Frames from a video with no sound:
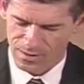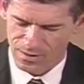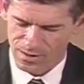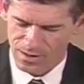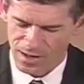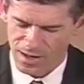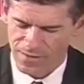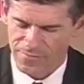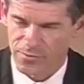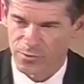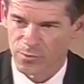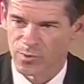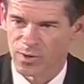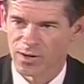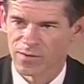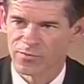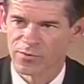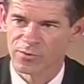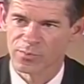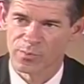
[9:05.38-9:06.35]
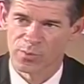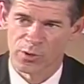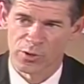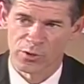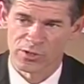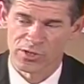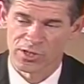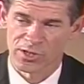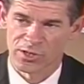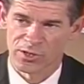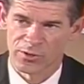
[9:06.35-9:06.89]
Have you ever
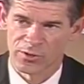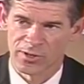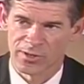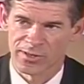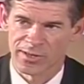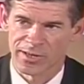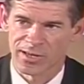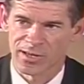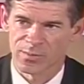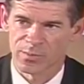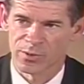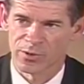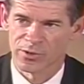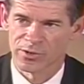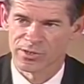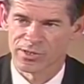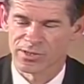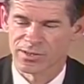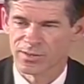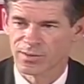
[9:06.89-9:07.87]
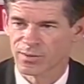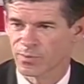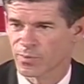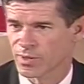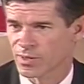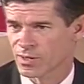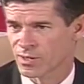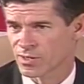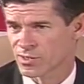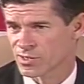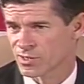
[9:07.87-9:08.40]
persecuted any person
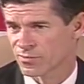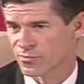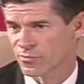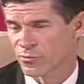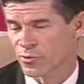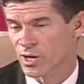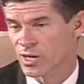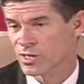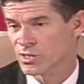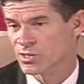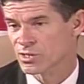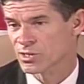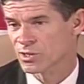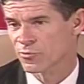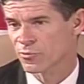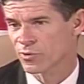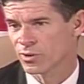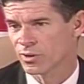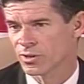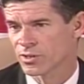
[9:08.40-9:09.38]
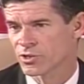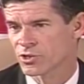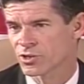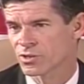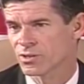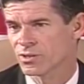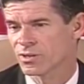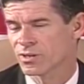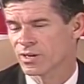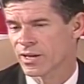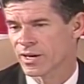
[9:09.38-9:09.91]
because of race,
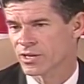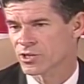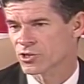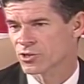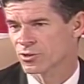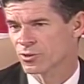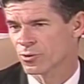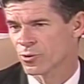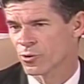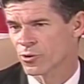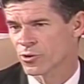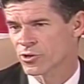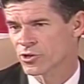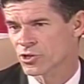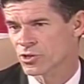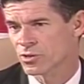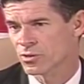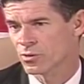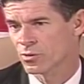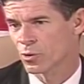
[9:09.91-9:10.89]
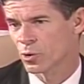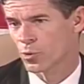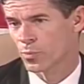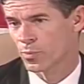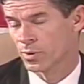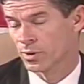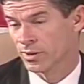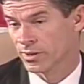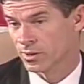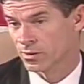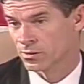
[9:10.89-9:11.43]
religion, national origin, or
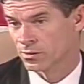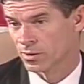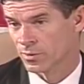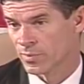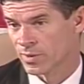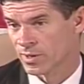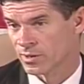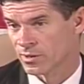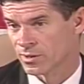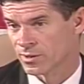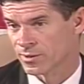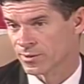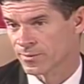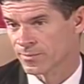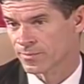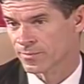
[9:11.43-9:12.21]
political opinion?